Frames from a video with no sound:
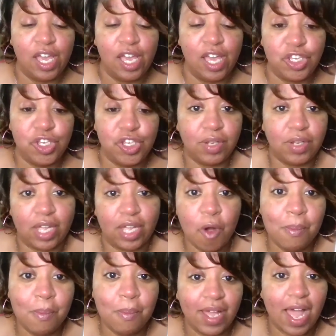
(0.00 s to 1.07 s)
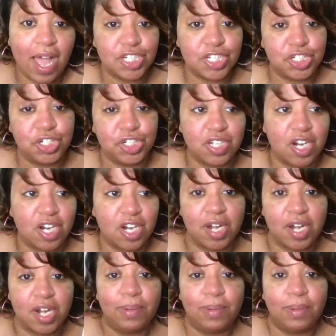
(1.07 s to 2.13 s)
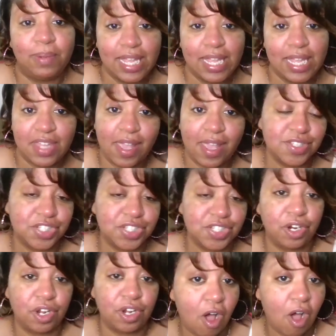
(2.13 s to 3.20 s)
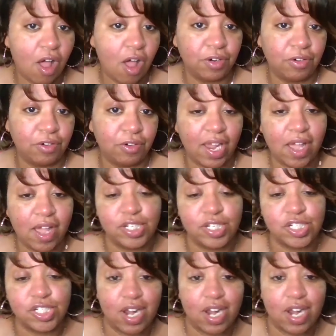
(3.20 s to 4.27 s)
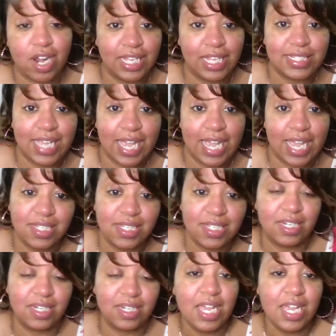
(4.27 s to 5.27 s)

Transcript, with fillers: you're like, oh my gosh, you're starting trying to plan things and you're calling around and trying to get dates and